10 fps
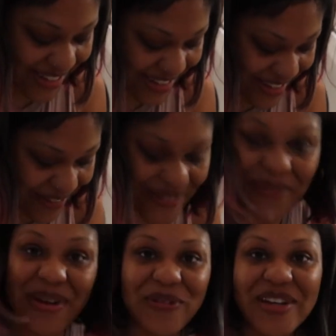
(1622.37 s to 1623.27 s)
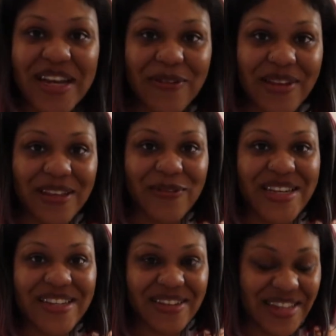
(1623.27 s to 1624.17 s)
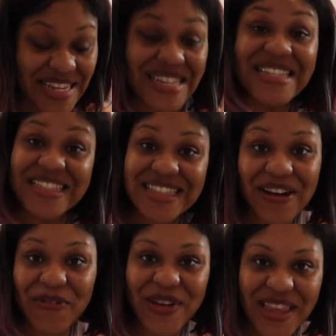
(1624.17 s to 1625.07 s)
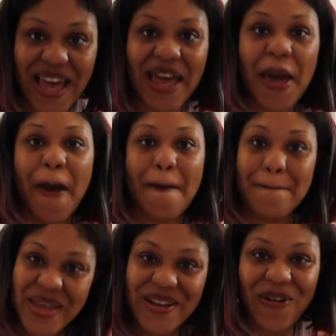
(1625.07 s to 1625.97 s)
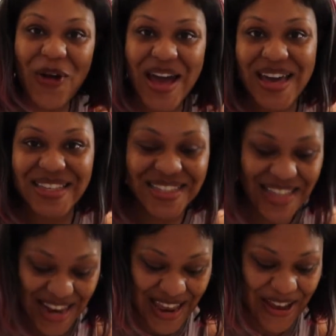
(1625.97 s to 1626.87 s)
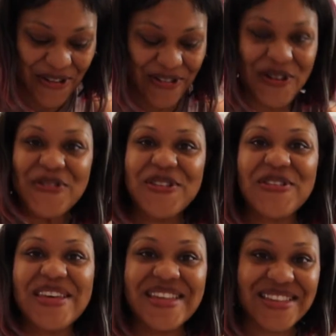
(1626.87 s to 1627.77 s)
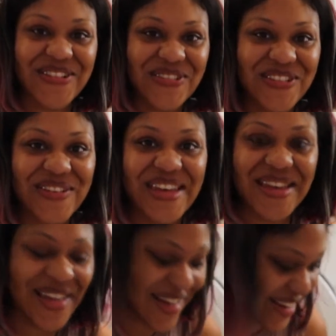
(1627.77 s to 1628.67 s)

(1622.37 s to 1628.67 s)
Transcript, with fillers: the stuff, but when they really need stuff, we like, be quiet, sit down, don't do this, don't do that. And